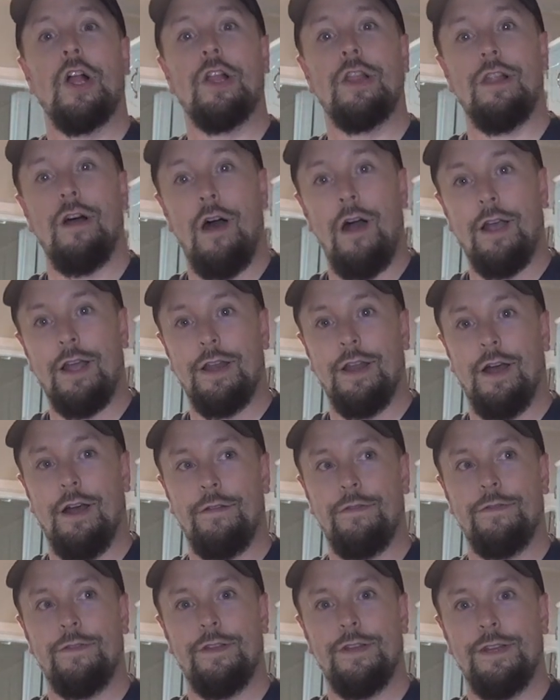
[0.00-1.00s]
long
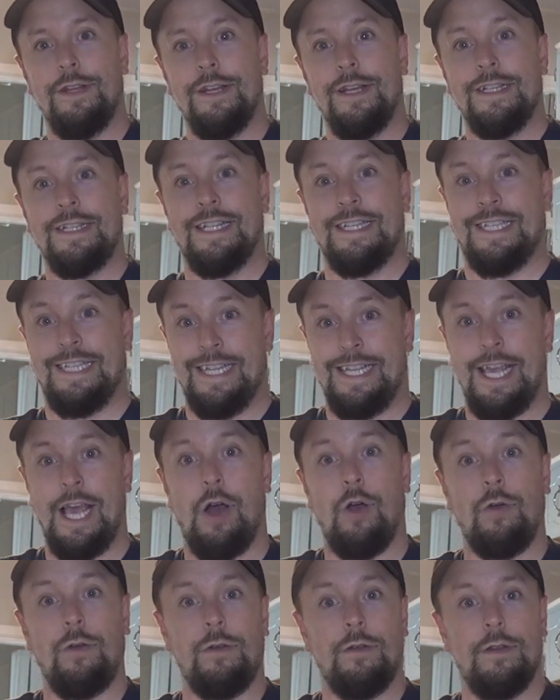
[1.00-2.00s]
enough to see
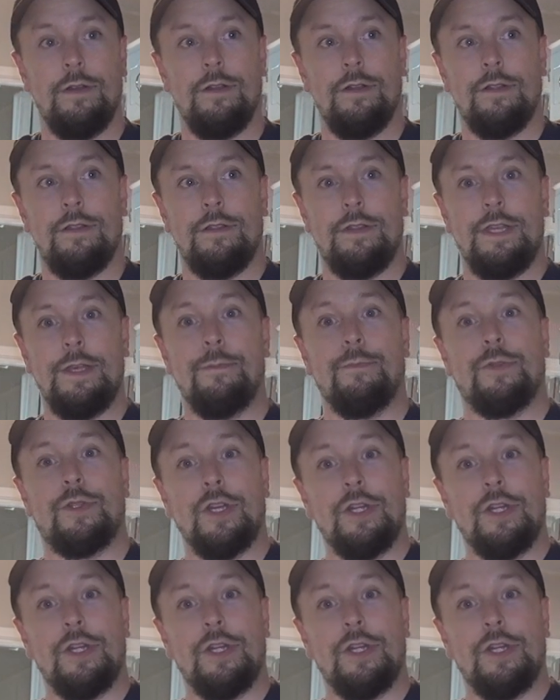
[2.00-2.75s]
how the,